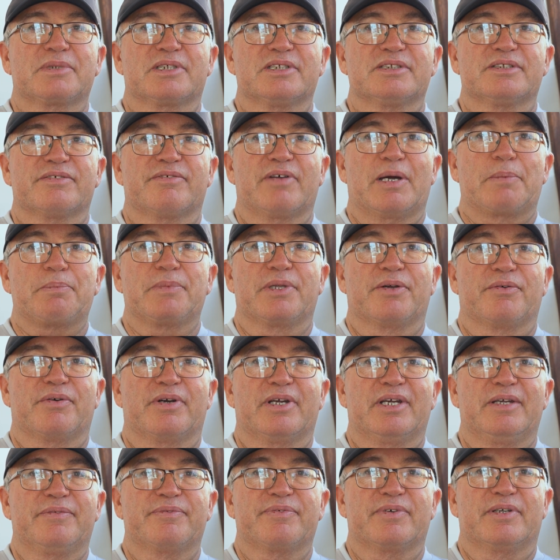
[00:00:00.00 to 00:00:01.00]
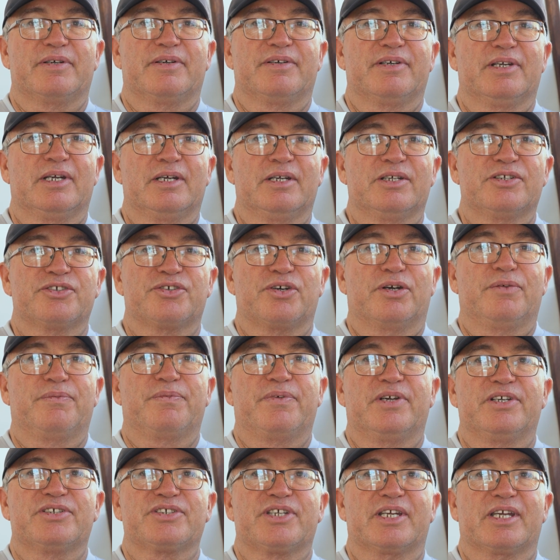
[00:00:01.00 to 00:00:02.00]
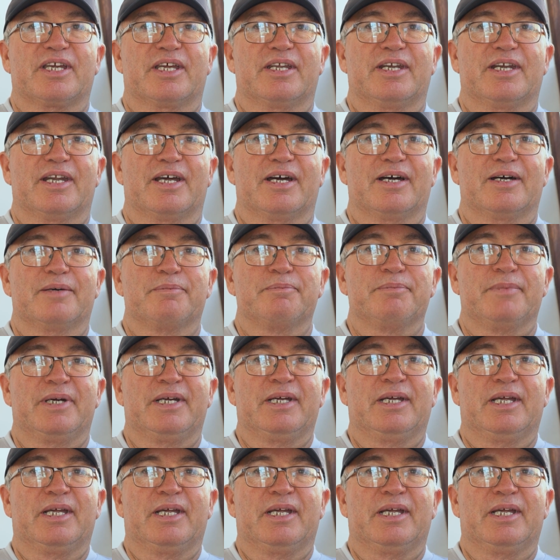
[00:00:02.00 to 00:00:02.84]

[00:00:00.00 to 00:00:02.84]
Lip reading: because of up the reef and through fishing, and